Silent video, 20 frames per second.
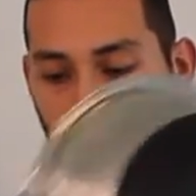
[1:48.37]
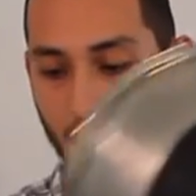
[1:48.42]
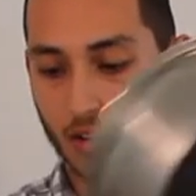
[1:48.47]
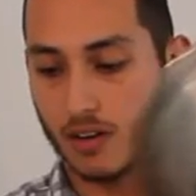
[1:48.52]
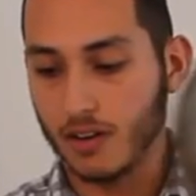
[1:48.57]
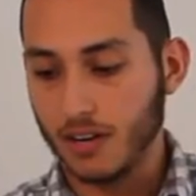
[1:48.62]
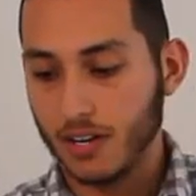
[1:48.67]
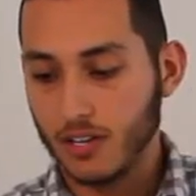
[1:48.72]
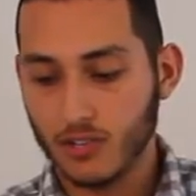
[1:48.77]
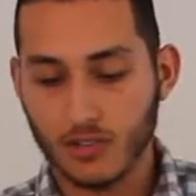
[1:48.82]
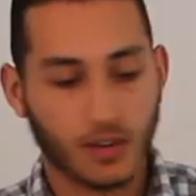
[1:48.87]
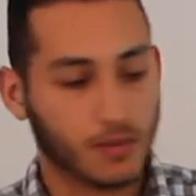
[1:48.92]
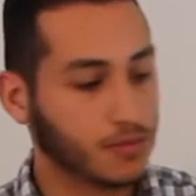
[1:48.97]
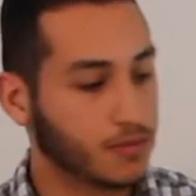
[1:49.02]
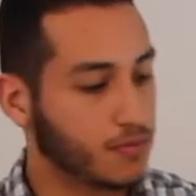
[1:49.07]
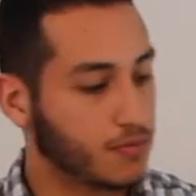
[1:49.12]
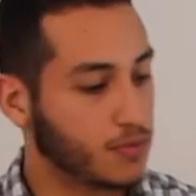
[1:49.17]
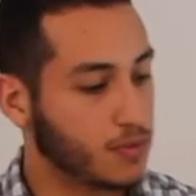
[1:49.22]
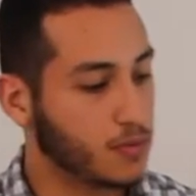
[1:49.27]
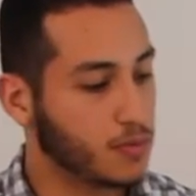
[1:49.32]
All right, dropped
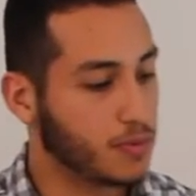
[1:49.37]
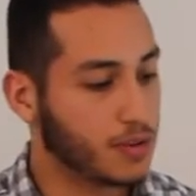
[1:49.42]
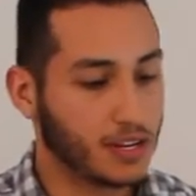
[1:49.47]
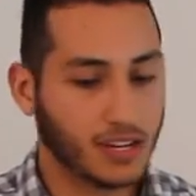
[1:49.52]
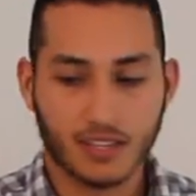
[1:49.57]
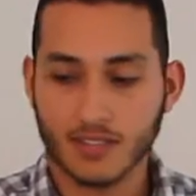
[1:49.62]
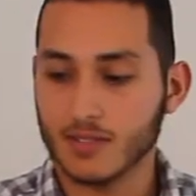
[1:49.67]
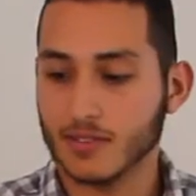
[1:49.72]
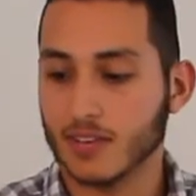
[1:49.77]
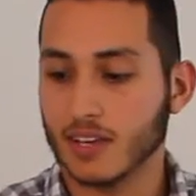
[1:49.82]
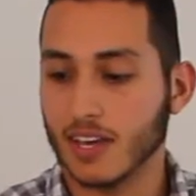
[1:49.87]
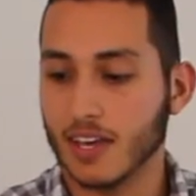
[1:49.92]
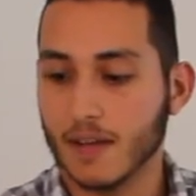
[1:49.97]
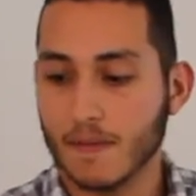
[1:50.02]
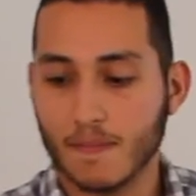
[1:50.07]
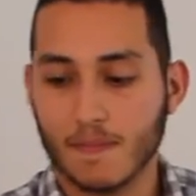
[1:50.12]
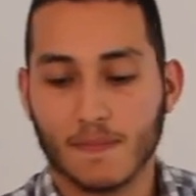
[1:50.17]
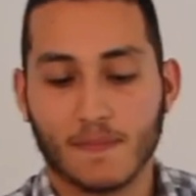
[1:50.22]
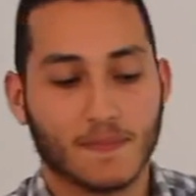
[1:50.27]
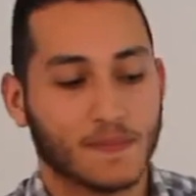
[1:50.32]
a few, but that's
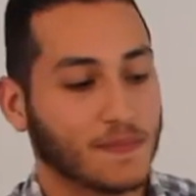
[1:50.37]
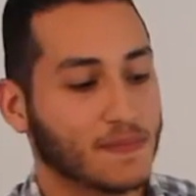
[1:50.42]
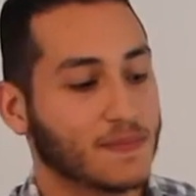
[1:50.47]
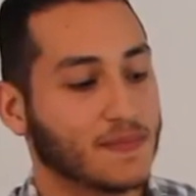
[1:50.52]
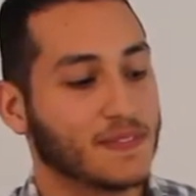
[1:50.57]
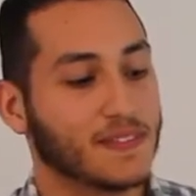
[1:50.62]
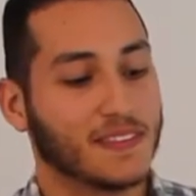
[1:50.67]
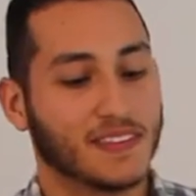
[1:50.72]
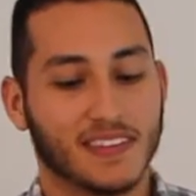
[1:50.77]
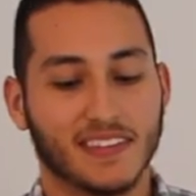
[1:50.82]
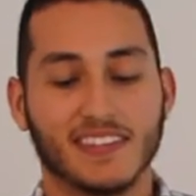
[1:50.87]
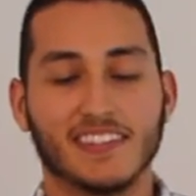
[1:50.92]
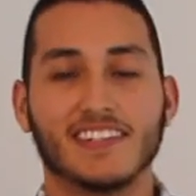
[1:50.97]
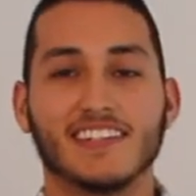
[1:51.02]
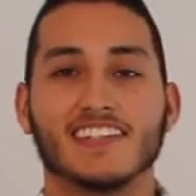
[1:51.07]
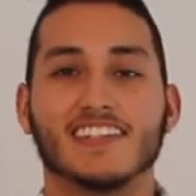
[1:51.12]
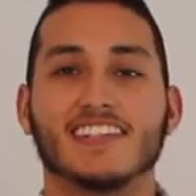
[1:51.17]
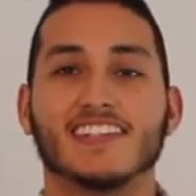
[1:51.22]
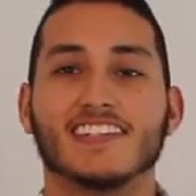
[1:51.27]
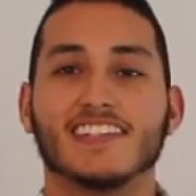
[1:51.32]

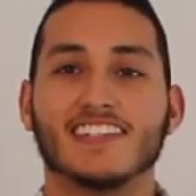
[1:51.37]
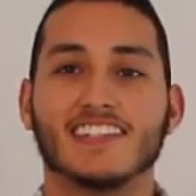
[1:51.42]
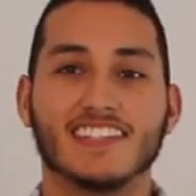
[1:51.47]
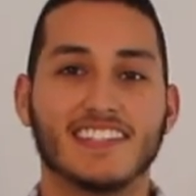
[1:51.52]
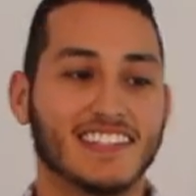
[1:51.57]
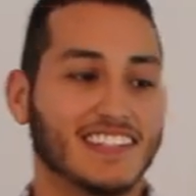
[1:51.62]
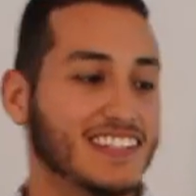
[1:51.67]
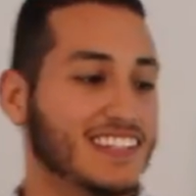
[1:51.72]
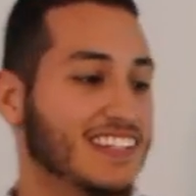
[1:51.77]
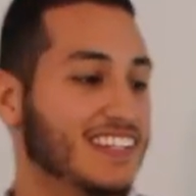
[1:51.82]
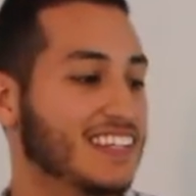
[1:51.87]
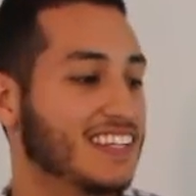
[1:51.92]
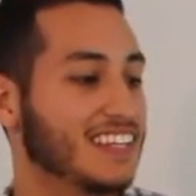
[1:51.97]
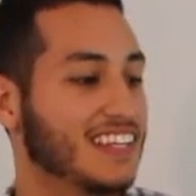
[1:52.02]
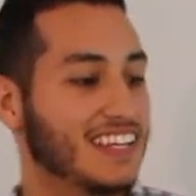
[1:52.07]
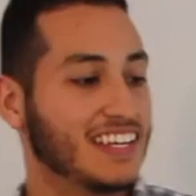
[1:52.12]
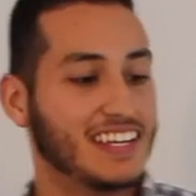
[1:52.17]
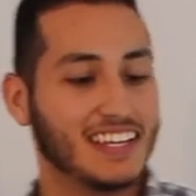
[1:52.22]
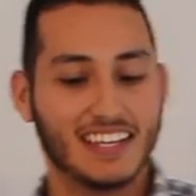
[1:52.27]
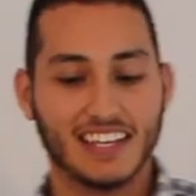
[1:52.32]

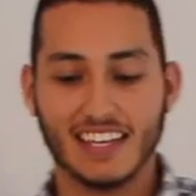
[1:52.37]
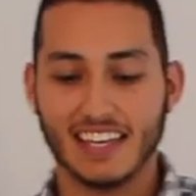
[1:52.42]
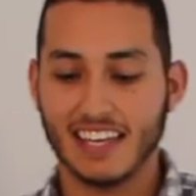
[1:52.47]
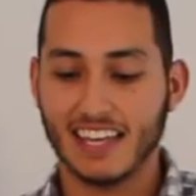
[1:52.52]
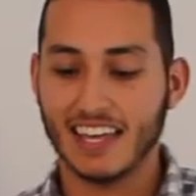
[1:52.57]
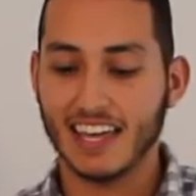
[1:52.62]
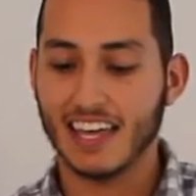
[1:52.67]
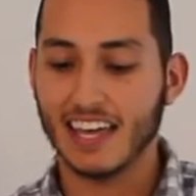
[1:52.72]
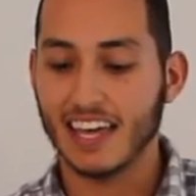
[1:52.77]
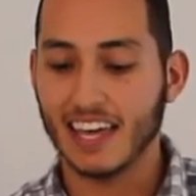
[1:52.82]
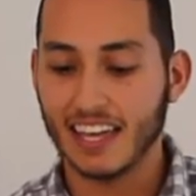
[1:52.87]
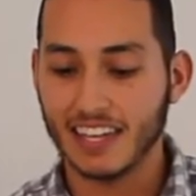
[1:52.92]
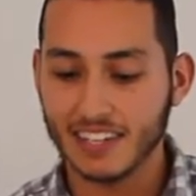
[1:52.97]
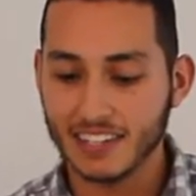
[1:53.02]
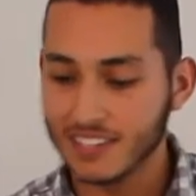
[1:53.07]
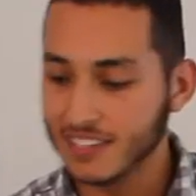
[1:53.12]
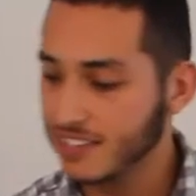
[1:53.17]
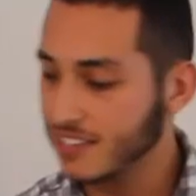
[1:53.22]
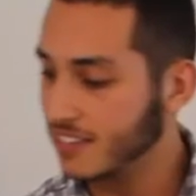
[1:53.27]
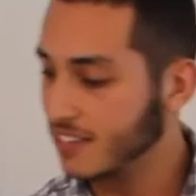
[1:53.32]
okay.
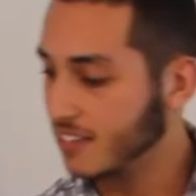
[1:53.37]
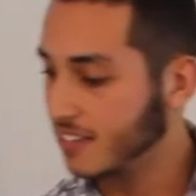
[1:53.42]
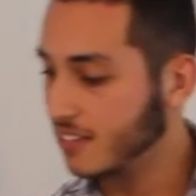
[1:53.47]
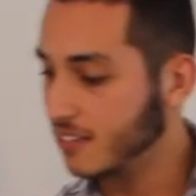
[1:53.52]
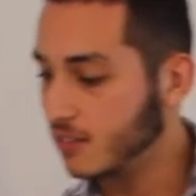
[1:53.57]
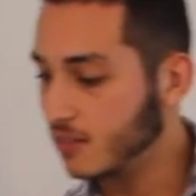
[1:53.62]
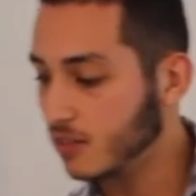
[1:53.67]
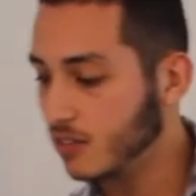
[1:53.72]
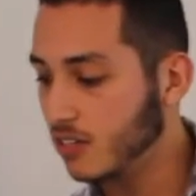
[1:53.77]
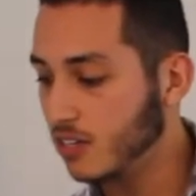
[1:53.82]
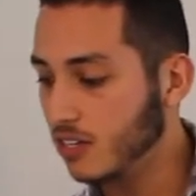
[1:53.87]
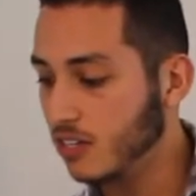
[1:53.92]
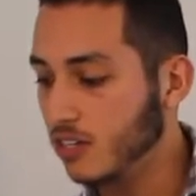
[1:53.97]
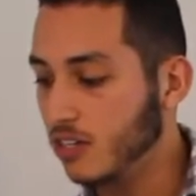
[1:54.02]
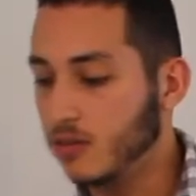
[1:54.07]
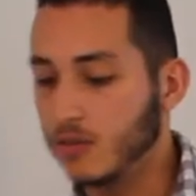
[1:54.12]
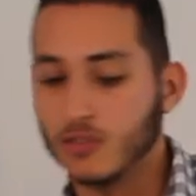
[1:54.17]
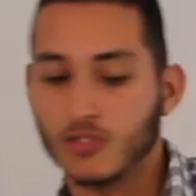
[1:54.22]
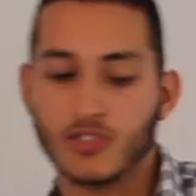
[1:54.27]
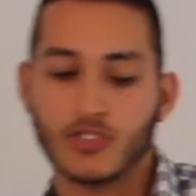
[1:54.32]
And
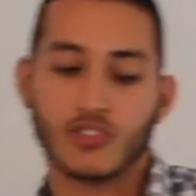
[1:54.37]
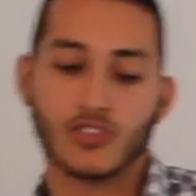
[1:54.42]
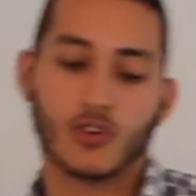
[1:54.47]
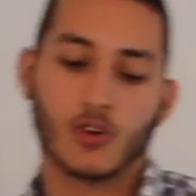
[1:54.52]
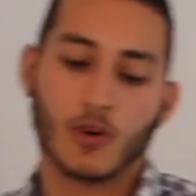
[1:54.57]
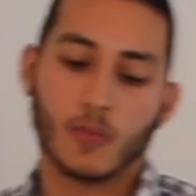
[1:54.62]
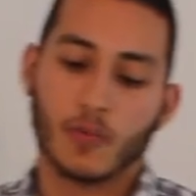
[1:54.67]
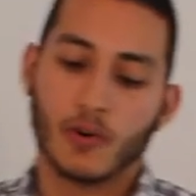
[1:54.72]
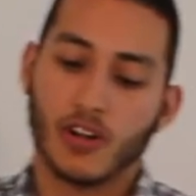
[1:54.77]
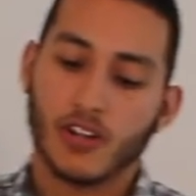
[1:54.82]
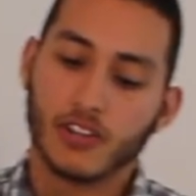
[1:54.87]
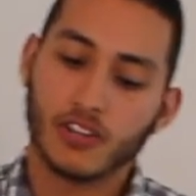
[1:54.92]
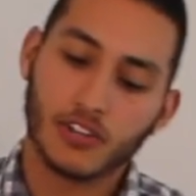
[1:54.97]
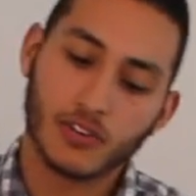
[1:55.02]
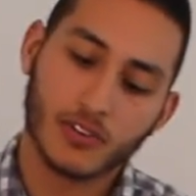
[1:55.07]
just incorporate all the